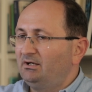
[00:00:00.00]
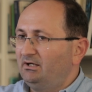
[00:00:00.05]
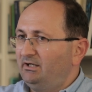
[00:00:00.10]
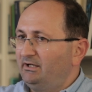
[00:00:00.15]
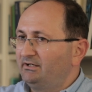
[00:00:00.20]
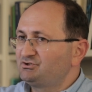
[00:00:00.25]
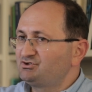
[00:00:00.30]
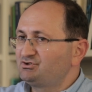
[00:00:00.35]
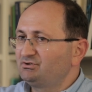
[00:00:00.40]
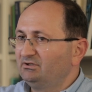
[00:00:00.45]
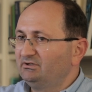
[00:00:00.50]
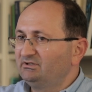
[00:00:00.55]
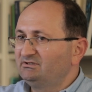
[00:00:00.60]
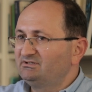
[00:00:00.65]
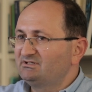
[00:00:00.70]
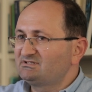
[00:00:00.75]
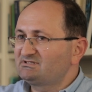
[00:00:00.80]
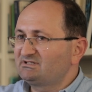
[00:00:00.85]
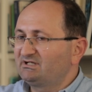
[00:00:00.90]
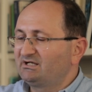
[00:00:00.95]
actually
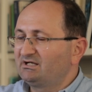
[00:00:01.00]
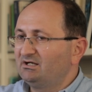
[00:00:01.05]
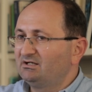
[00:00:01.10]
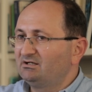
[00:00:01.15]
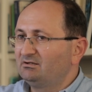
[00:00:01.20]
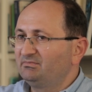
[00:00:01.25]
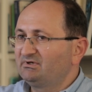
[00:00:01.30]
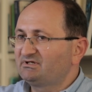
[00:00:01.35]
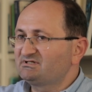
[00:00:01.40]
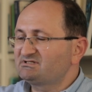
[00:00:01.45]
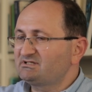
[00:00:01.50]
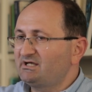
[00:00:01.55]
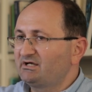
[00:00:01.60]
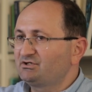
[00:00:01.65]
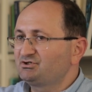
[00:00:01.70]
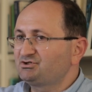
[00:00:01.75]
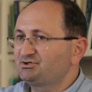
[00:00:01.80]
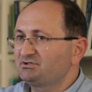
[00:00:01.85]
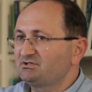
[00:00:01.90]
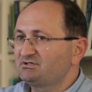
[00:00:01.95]
these economic
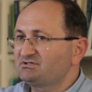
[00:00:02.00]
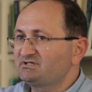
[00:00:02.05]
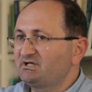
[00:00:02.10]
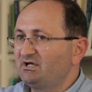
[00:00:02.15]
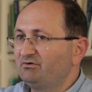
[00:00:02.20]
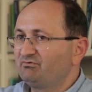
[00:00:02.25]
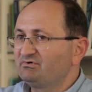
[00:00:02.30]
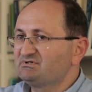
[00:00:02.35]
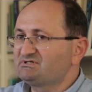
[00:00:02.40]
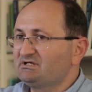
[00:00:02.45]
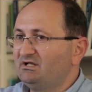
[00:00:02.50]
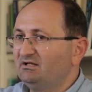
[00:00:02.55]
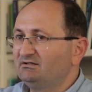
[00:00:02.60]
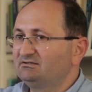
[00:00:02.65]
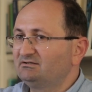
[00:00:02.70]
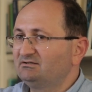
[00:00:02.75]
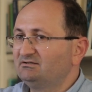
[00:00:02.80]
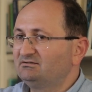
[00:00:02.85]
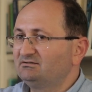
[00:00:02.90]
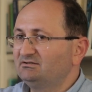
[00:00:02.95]
sanctions have
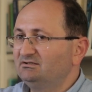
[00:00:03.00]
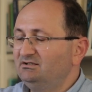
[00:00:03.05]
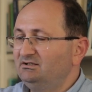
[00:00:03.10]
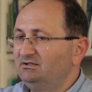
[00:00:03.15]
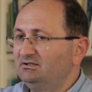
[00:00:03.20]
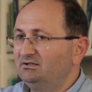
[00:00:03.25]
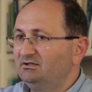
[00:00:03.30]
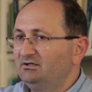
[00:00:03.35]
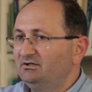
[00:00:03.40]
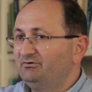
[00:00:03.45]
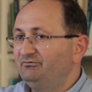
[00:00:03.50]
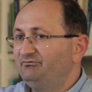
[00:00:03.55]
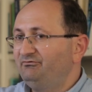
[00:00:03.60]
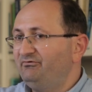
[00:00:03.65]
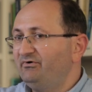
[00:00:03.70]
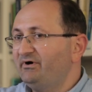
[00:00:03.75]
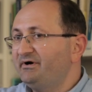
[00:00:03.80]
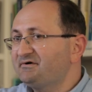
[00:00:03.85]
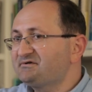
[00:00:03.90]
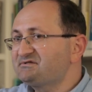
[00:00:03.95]
resulted in
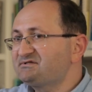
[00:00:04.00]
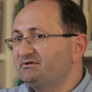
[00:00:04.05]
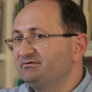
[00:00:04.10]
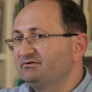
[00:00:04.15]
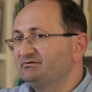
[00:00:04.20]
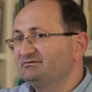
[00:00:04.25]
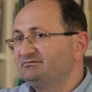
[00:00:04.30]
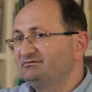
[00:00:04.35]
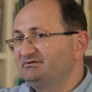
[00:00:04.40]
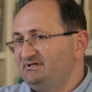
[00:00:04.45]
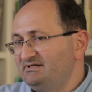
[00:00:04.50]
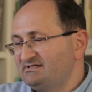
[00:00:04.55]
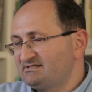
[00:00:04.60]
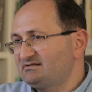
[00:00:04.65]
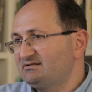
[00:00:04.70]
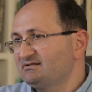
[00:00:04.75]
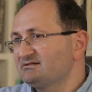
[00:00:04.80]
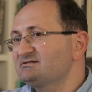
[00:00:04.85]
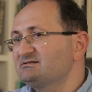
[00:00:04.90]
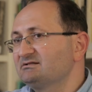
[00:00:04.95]
further
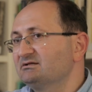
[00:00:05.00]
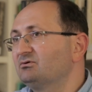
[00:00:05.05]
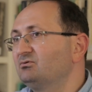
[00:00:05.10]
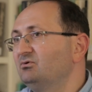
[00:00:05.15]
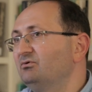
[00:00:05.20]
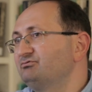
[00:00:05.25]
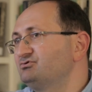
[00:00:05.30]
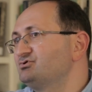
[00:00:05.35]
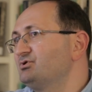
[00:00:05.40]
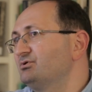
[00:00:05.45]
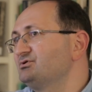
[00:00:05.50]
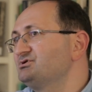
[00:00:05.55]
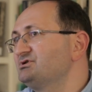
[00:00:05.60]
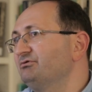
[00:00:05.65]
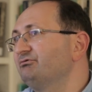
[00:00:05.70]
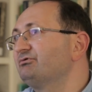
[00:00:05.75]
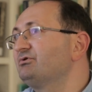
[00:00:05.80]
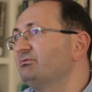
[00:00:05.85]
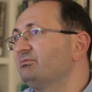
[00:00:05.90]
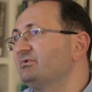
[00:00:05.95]
distancing of
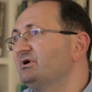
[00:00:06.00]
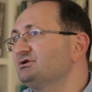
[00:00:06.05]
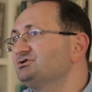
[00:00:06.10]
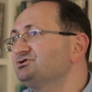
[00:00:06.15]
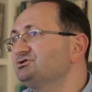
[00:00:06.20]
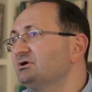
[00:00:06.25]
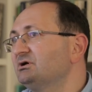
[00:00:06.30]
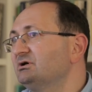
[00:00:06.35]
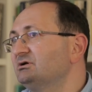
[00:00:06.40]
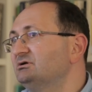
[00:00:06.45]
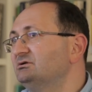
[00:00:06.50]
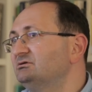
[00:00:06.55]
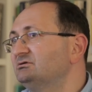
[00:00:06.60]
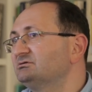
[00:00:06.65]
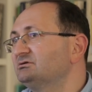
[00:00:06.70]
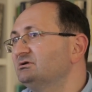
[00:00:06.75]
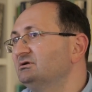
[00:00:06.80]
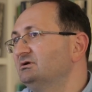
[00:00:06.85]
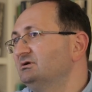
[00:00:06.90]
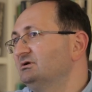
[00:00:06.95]
Georgia from Russia,
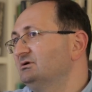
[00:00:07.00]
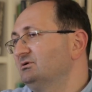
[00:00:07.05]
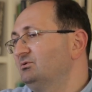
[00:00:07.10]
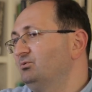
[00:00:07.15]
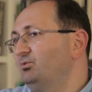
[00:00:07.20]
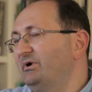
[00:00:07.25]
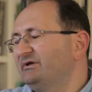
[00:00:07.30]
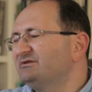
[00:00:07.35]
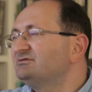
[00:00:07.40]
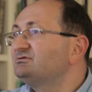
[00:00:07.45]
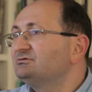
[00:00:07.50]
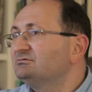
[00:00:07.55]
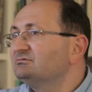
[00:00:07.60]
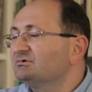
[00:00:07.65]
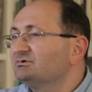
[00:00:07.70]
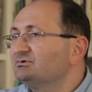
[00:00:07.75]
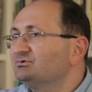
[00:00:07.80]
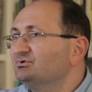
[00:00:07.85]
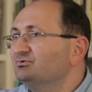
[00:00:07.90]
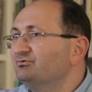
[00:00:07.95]
it went
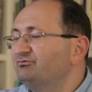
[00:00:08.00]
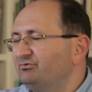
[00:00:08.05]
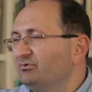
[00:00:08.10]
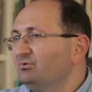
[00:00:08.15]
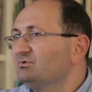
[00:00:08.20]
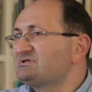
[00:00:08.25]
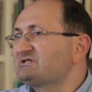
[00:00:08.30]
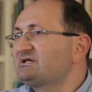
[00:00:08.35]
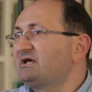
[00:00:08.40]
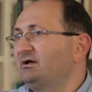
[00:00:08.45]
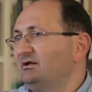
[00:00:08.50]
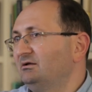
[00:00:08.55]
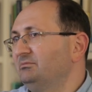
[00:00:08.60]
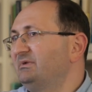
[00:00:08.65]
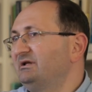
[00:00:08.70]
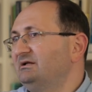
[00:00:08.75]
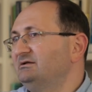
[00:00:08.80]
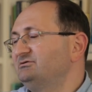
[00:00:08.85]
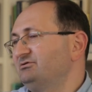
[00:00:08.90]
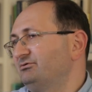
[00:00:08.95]
to full-scale
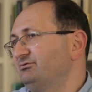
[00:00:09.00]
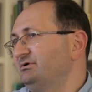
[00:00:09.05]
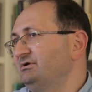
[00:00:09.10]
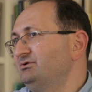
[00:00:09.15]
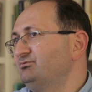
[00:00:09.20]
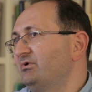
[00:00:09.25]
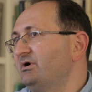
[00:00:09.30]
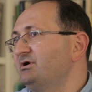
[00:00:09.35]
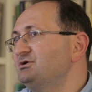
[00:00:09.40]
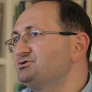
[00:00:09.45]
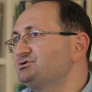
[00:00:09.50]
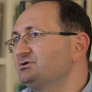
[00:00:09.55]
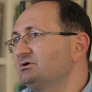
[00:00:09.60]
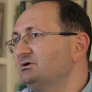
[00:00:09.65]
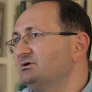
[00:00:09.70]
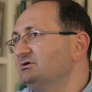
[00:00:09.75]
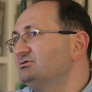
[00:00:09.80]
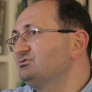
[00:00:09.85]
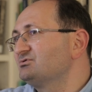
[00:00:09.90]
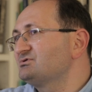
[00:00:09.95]
military
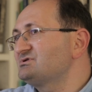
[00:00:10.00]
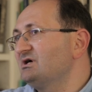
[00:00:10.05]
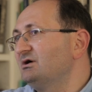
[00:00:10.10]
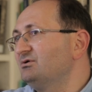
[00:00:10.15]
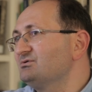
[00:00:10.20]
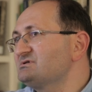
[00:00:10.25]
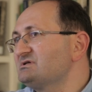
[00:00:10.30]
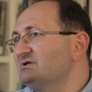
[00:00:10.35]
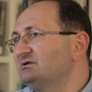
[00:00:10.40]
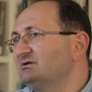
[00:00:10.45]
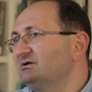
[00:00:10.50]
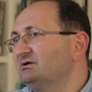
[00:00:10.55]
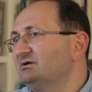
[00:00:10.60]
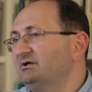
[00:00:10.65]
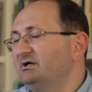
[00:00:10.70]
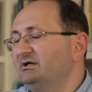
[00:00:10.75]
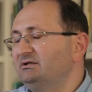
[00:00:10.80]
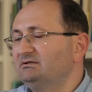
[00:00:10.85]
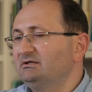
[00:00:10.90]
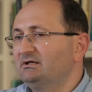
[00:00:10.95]
invasion in
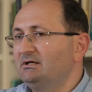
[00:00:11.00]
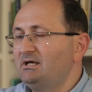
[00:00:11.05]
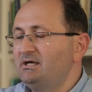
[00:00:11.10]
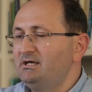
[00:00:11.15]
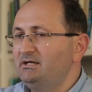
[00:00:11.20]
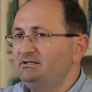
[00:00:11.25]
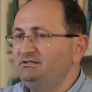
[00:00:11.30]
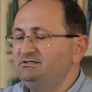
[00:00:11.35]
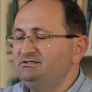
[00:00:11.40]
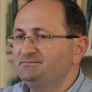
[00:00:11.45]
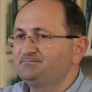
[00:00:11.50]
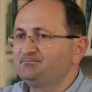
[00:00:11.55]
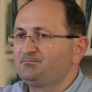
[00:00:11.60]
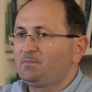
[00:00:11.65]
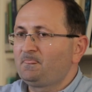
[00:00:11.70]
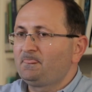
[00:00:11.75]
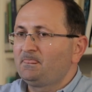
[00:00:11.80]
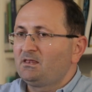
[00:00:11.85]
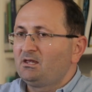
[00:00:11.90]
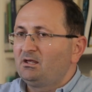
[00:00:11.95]
2008.
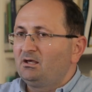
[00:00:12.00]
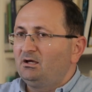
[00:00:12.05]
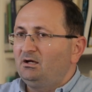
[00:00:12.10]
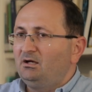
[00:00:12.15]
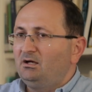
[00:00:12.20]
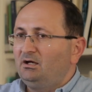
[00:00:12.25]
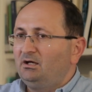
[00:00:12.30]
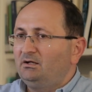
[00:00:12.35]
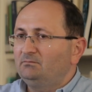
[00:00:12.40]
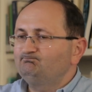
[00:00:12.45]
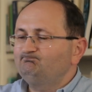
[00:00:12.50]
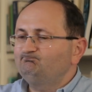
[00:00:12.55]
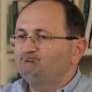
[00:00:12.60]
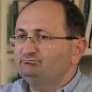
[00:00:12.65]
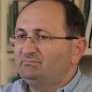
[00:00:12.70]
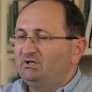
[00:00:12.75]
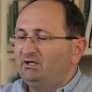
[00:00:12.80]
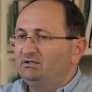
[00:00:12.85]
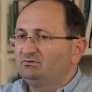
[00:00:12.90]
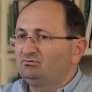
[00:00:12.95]

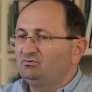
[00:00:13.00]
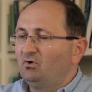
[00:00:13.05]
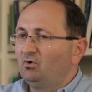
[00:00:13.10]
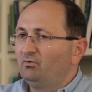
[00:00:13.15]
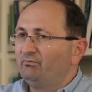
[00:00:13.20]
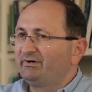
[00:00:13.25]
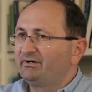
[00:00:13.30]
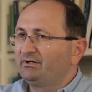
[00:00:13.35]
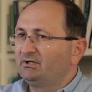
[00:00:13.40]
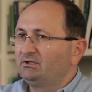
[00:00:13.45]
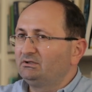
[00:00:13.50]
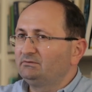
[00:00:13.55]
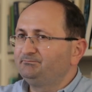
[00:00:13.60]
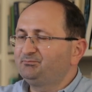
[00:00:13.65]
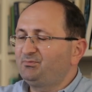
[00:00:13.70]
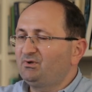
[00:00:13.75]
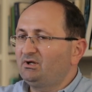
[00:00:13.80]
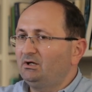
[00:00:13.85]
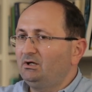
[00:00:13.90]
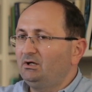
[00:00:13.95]
And overall,